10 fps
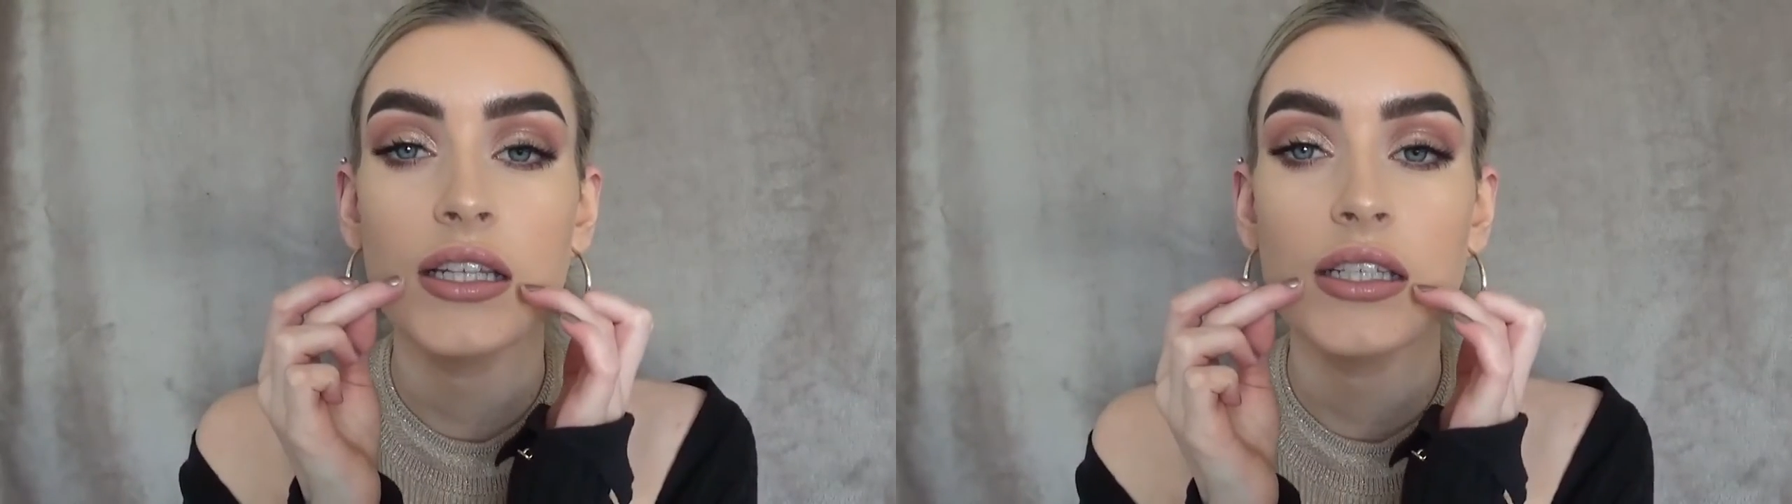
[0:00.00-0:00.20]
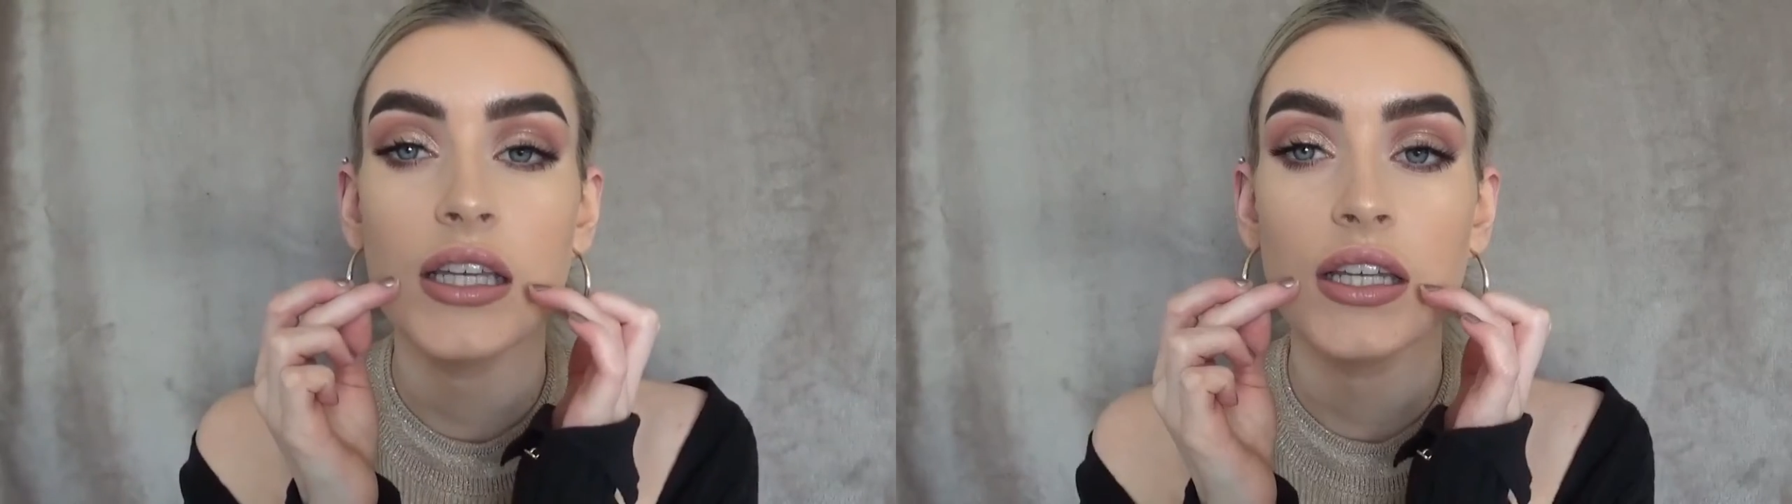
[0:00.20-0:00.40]

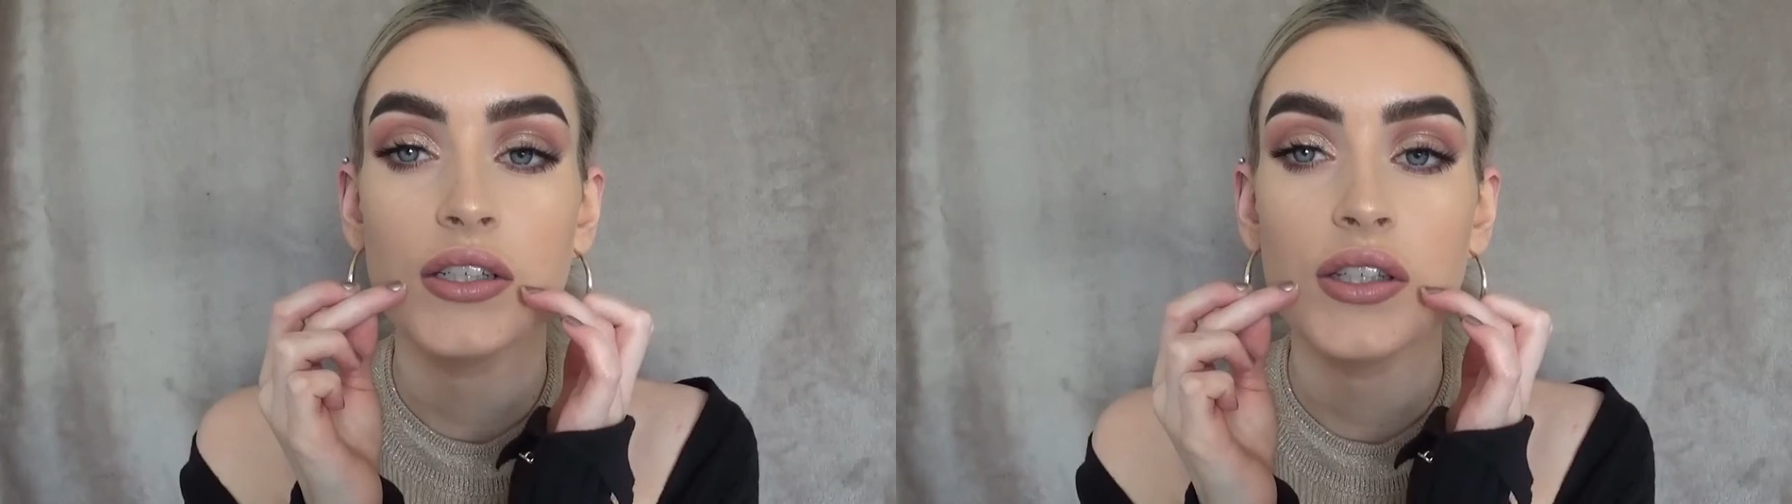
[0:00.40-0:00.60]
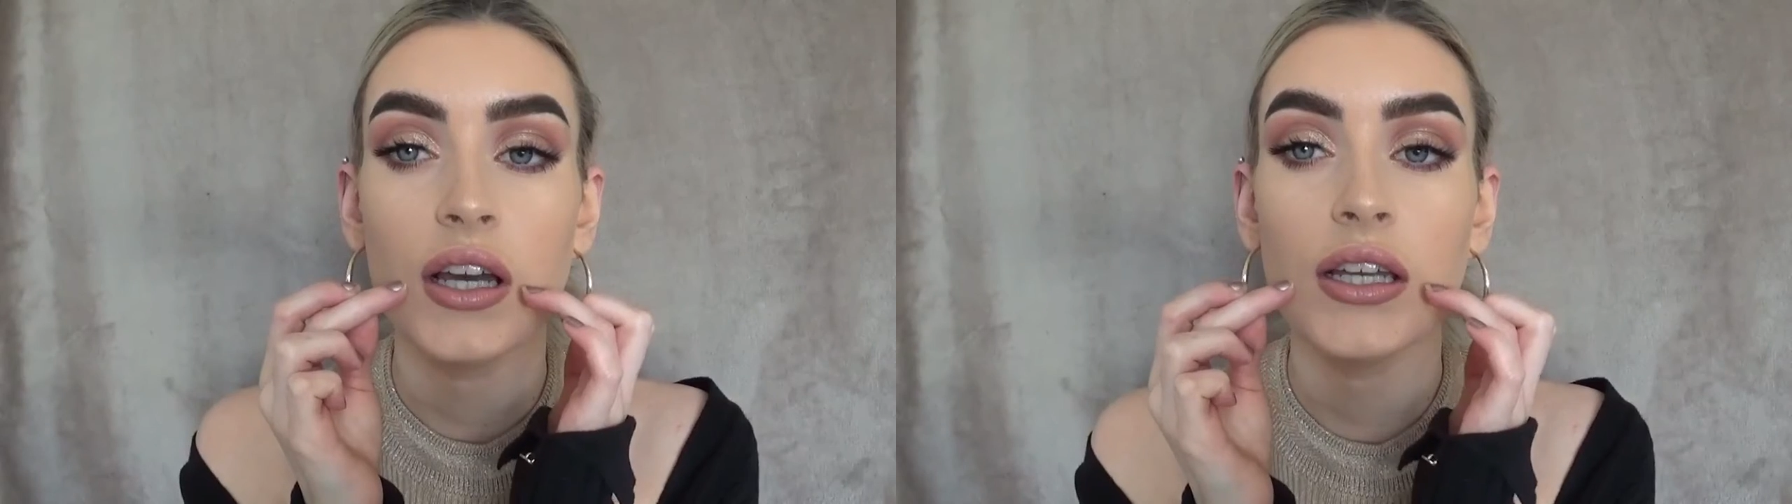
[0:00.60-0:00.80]
into
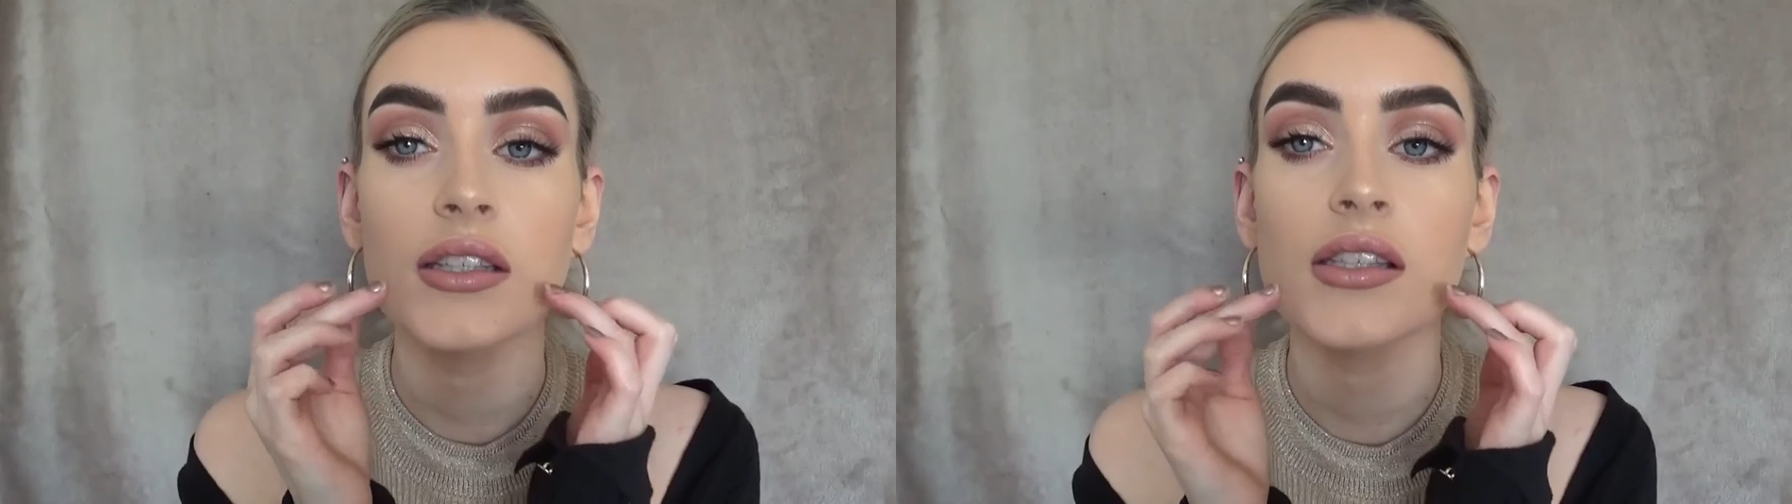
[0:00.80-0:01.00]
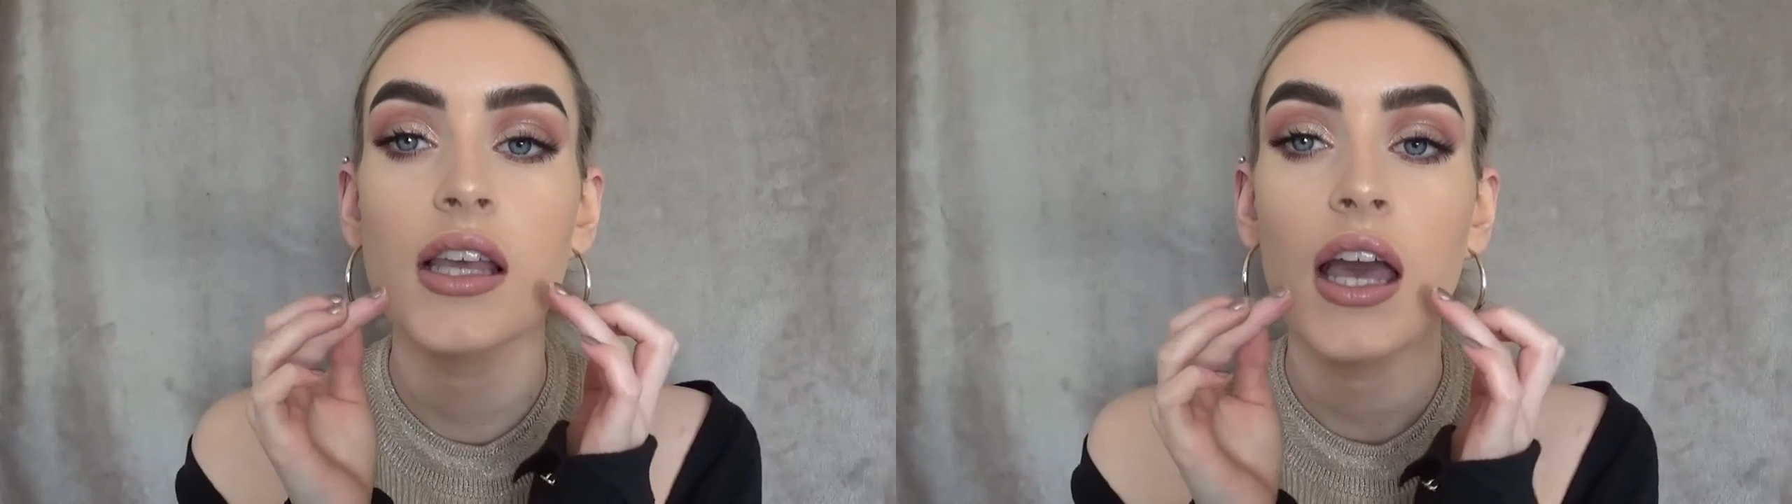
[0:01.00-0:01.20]
each
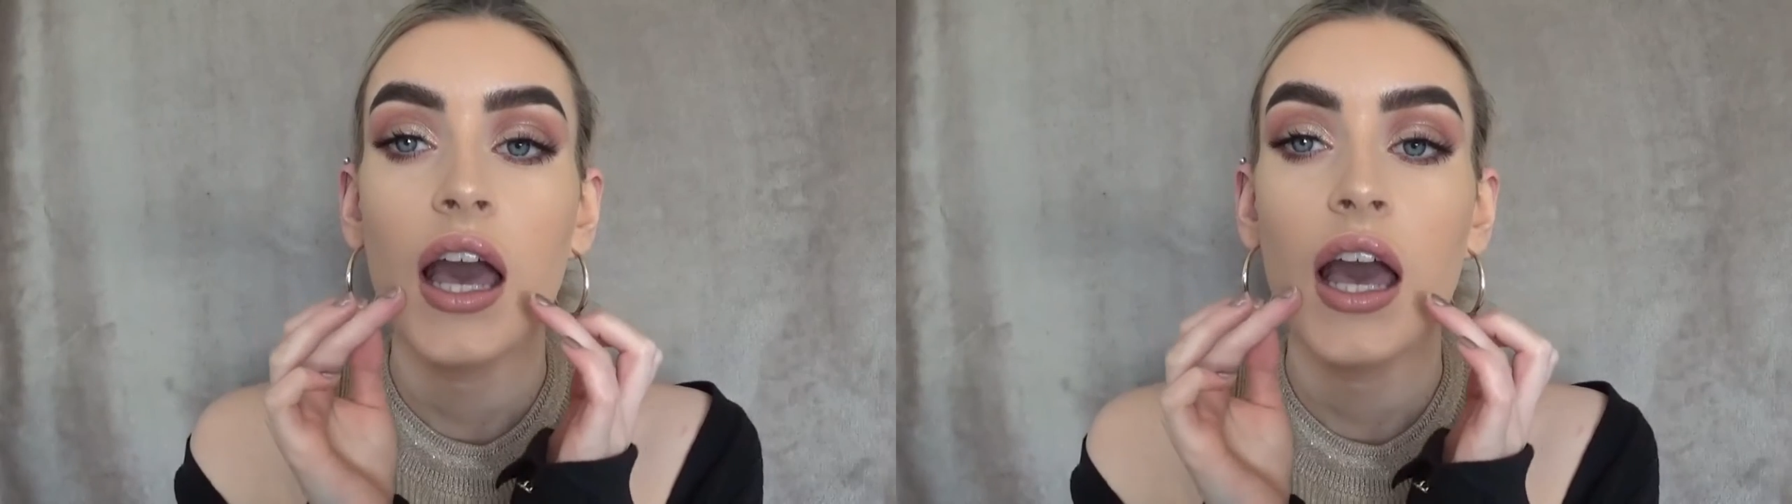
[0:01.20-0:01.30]
sides,